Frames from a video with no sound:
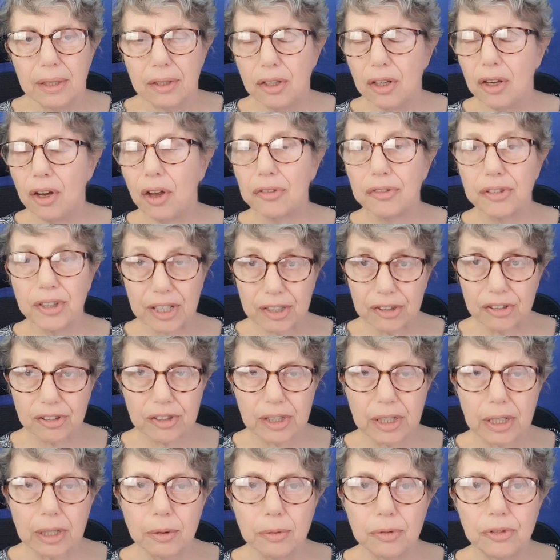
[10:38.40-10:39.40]
not
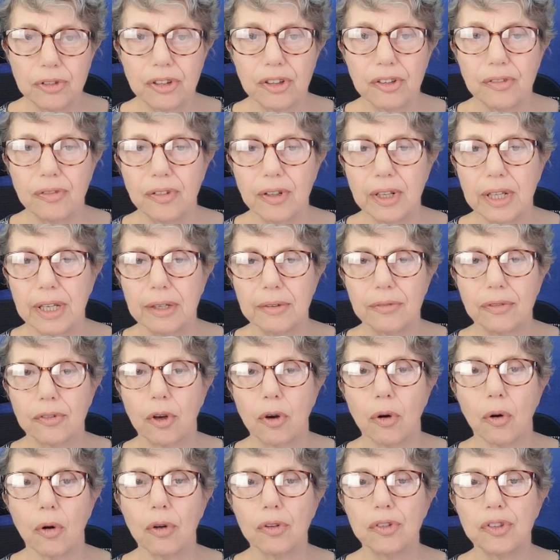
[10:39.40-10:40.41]
exclusively, of
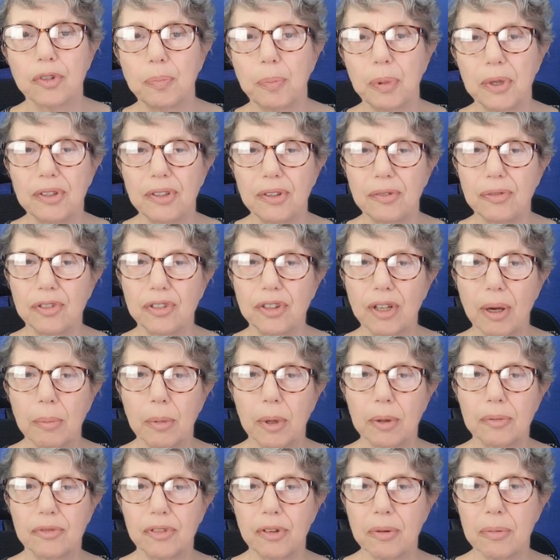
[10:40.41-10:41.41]
course, but if
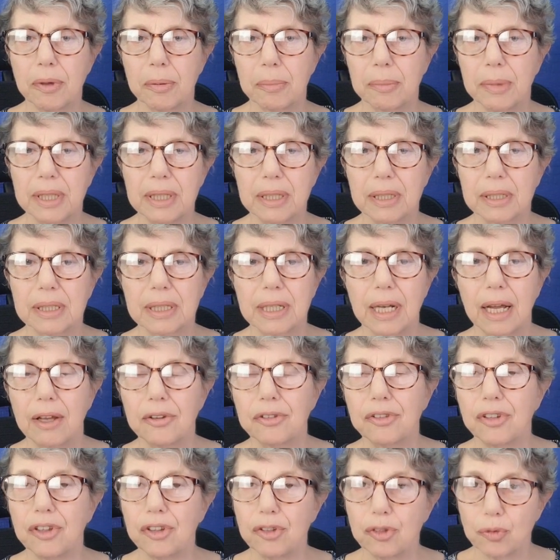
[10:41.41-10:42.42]
someone from the middle
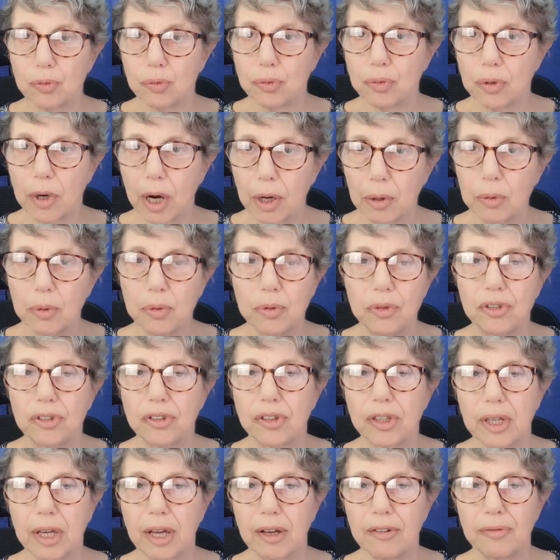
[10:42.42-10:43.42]
classes rose
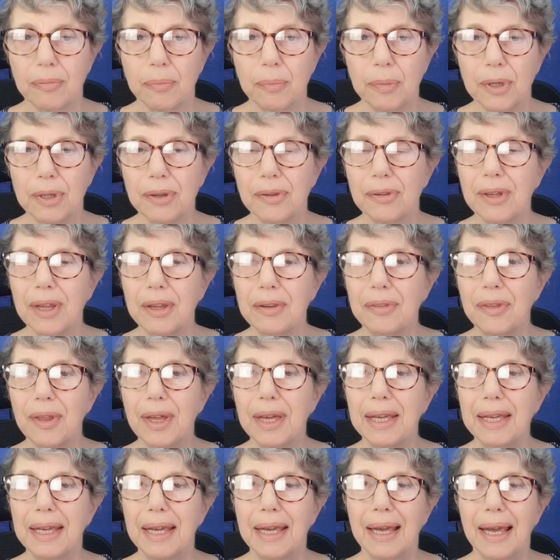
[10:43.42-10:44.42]
to government, then
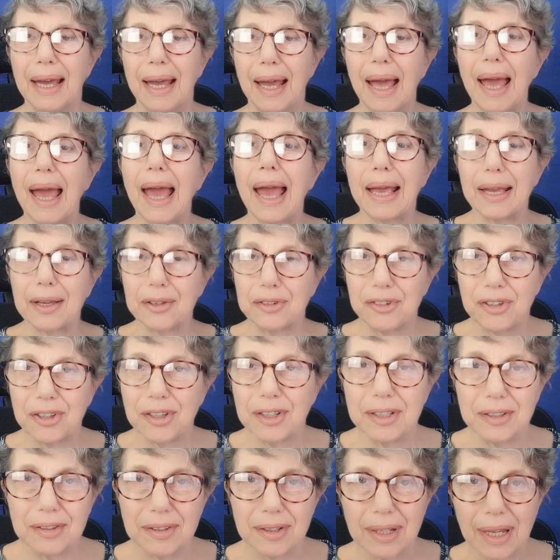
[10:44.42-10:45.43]
they
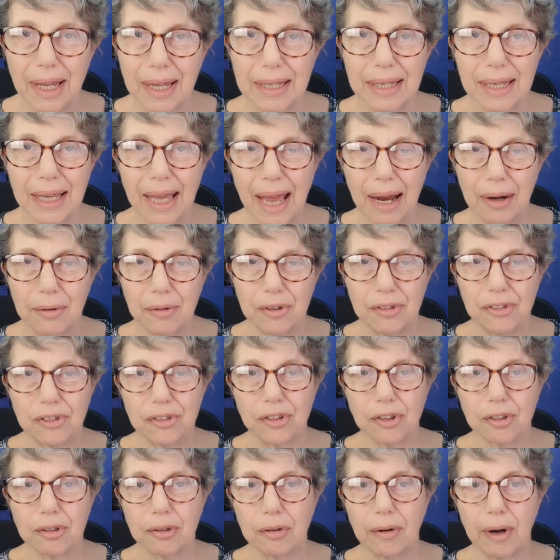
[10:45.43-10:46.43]
acted like
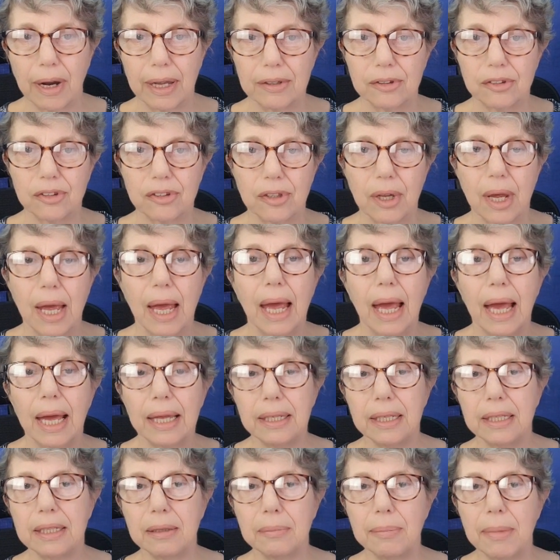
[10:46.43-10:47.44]
aristocrats.
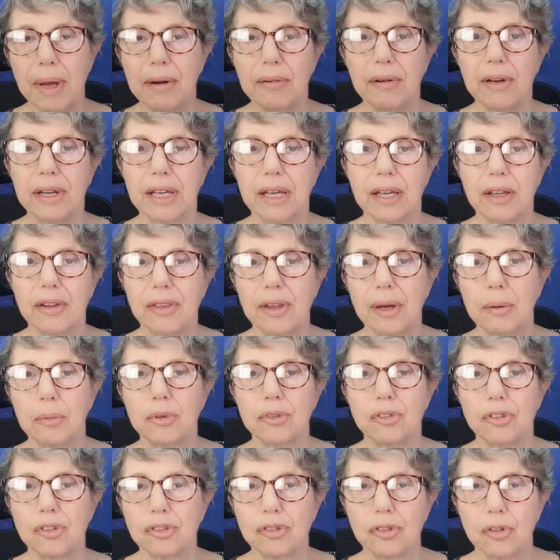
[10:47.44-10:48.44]
And in America, there
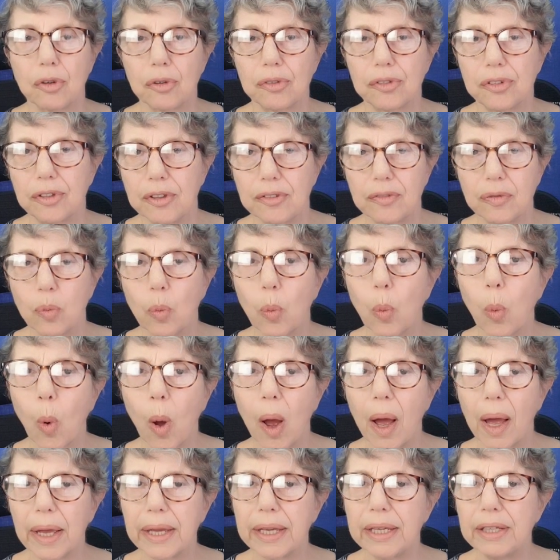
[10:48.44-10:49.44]
was a sort of
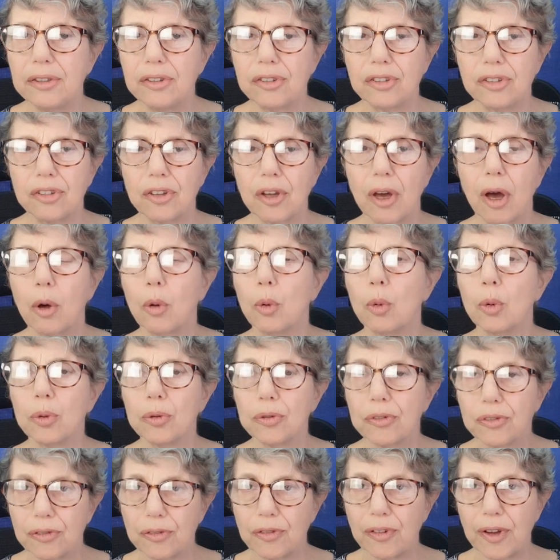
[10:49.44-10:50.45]
white
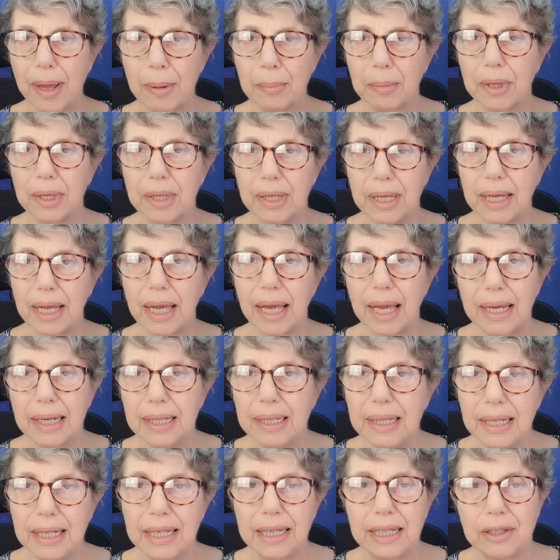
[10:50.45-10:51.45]
old family
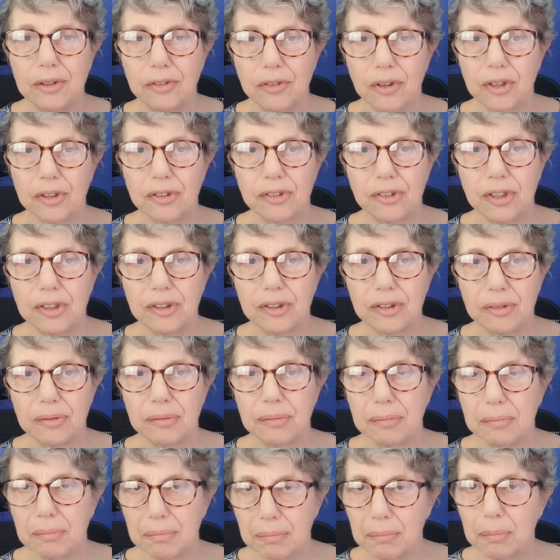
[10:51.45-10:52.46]
elite that did
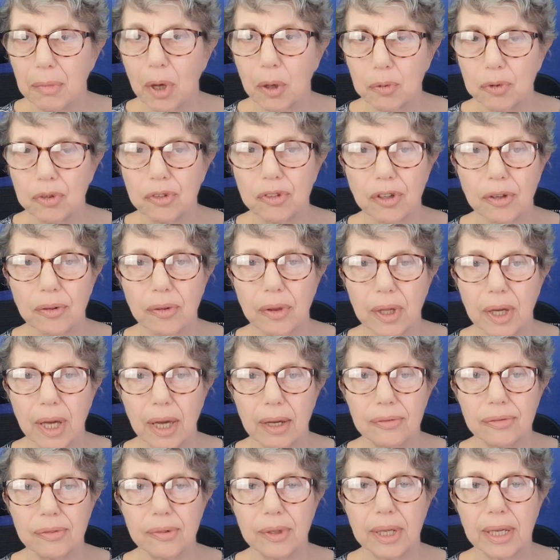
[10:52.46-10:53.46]
most of the
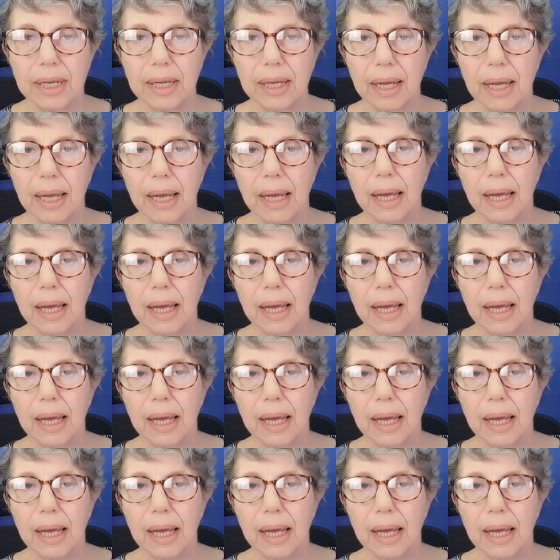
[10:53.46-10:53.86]
governing.